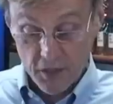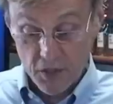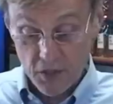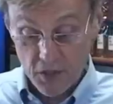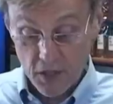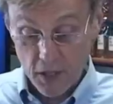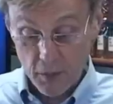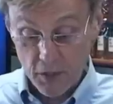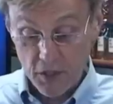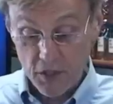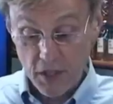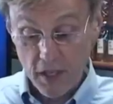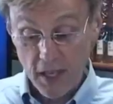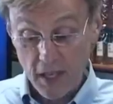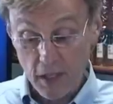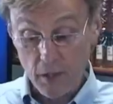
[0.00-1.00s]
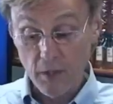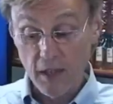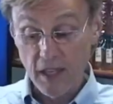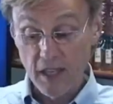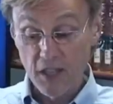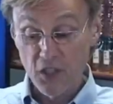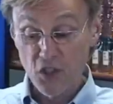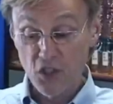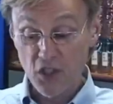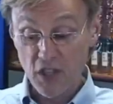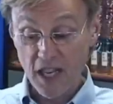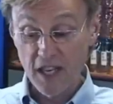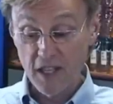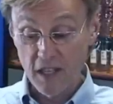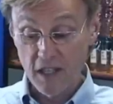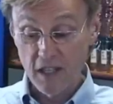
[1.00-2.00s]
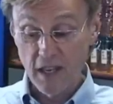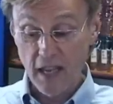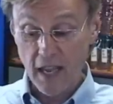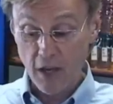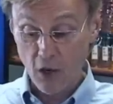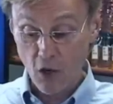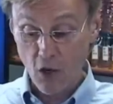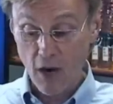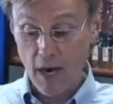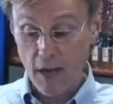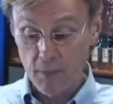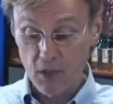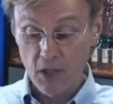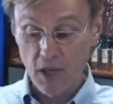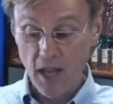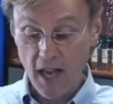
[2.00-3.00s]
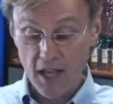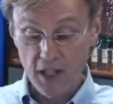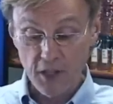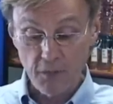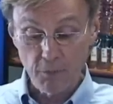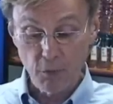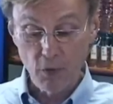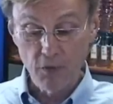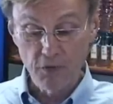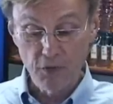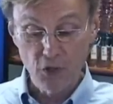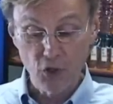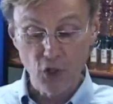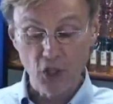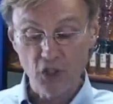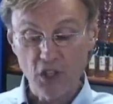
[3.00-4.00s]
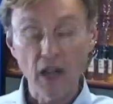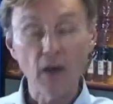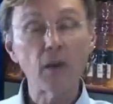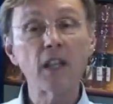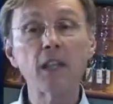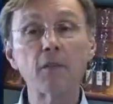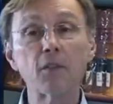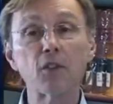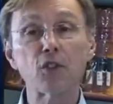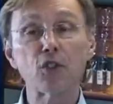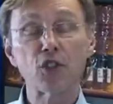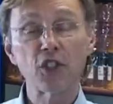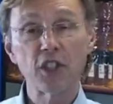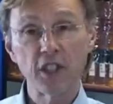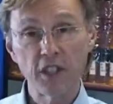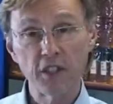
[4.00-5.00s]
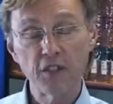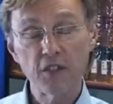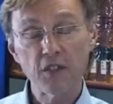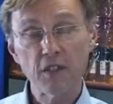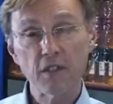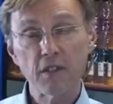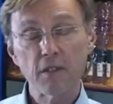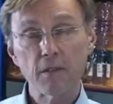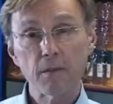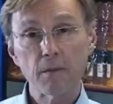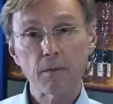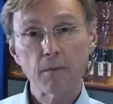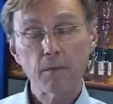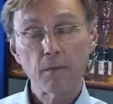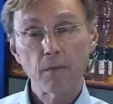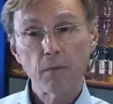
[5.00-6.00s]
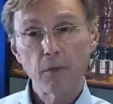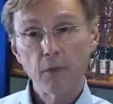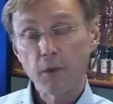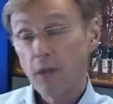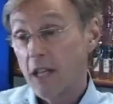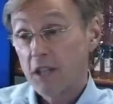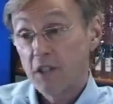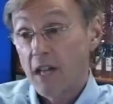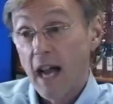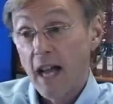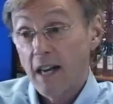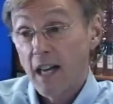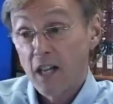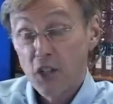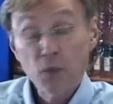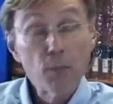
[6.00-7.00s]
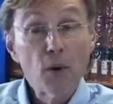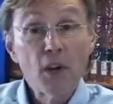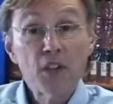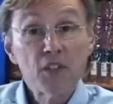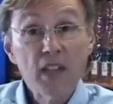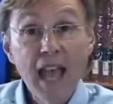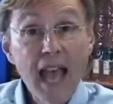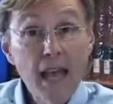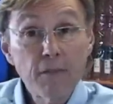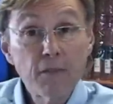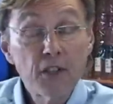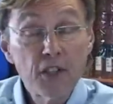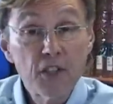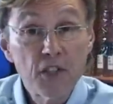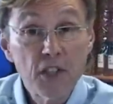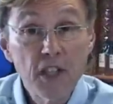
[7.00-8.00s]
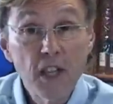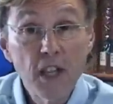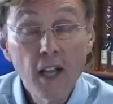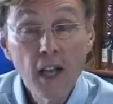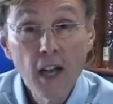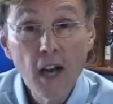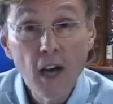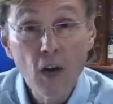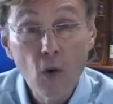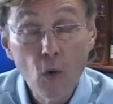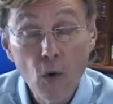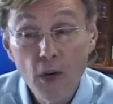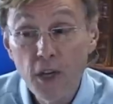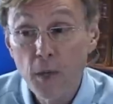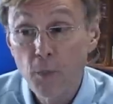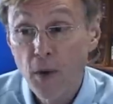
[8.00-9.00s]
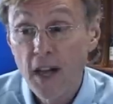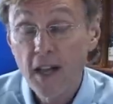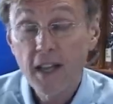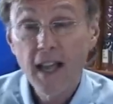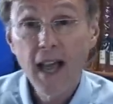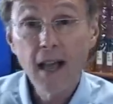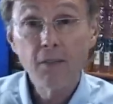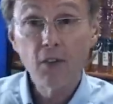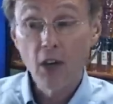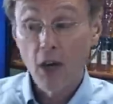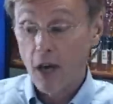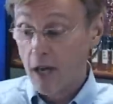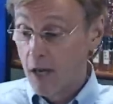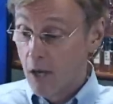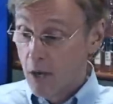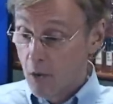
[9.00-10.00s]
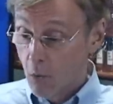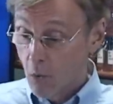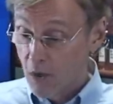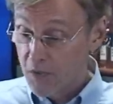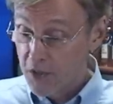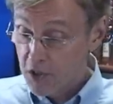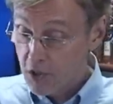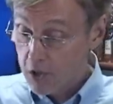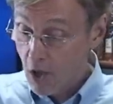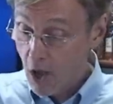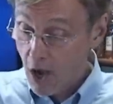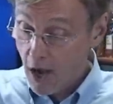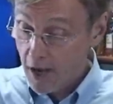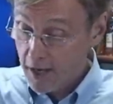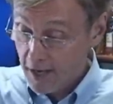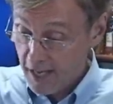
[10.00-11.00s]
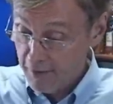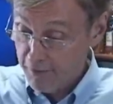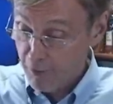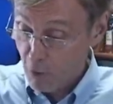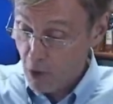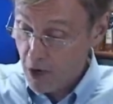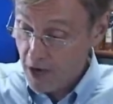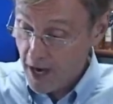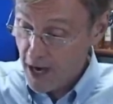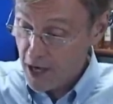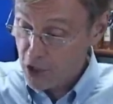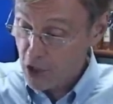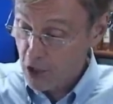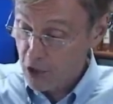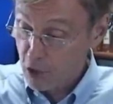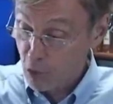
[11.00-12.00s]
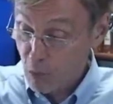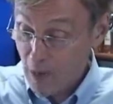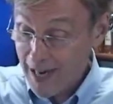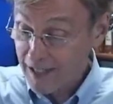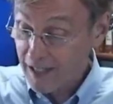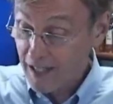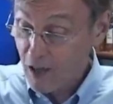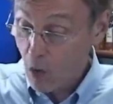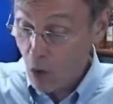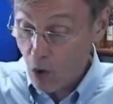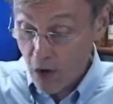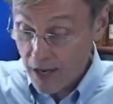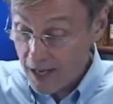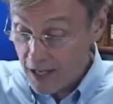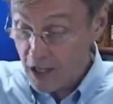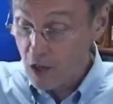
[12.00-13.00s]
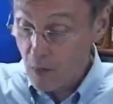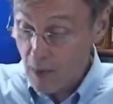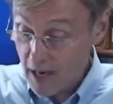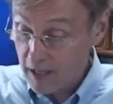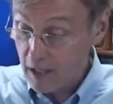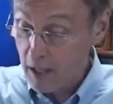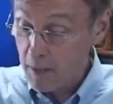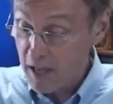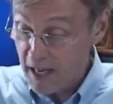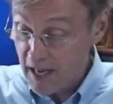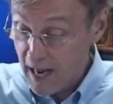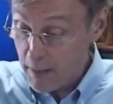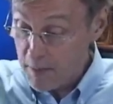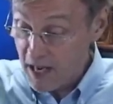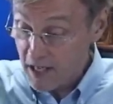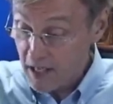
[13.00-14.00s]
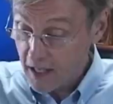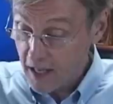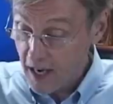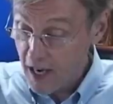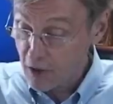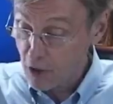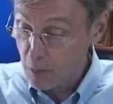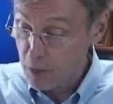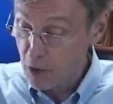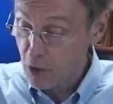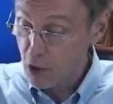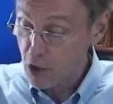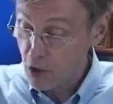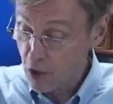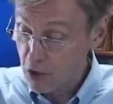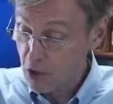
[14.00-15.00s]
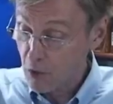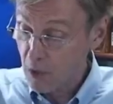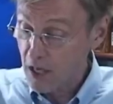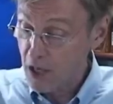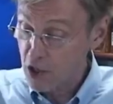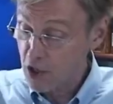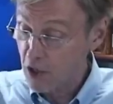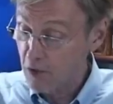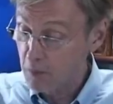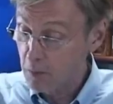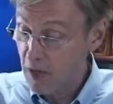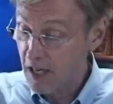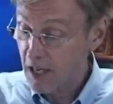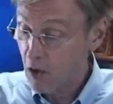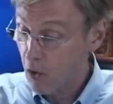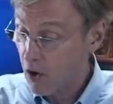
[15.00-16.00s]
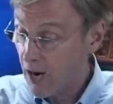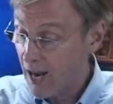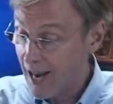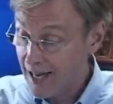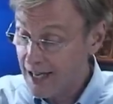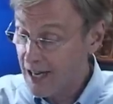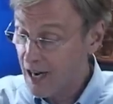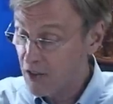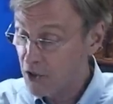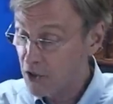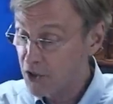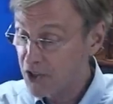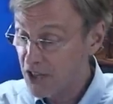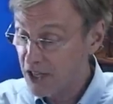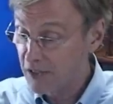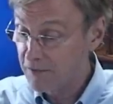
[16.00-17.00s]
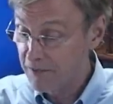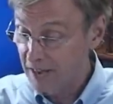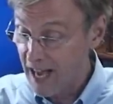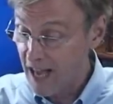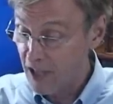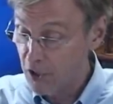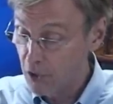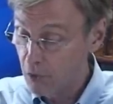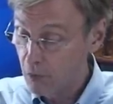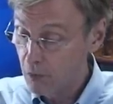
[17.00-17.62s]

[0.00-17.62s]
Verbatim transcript: is another one. It said, Hillary is Satan, and her crimes and lies have proved just how evil she is. Well, that's not express advocacy. According to Brett Kavanaugh, what this law, a foreign national directly or indirectly may not make a contribution or donation of money or any other thing of value